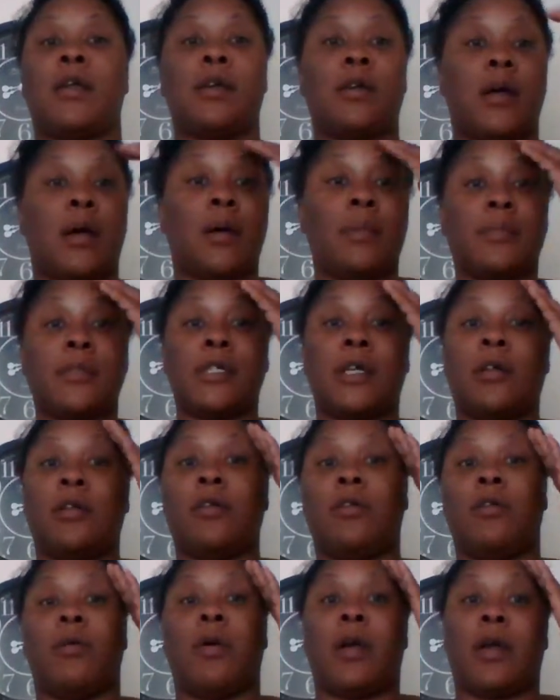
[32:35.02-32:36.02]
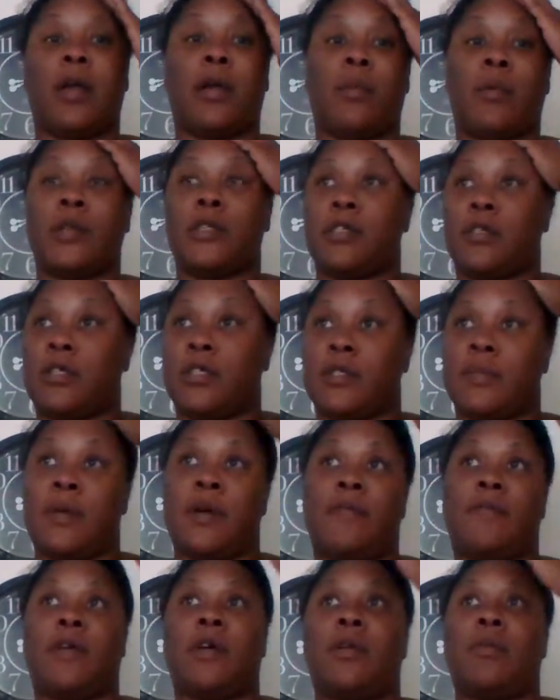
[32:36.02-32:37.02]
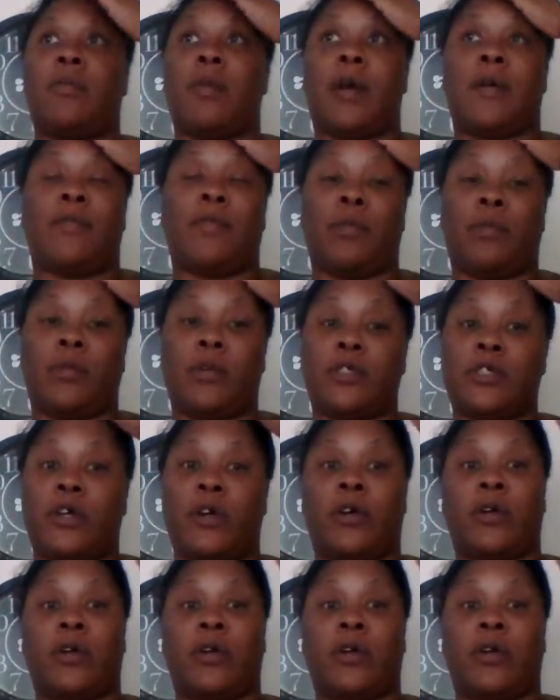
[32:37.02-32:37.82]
I'm telling you, I can't wait till this motherfucking rifle return.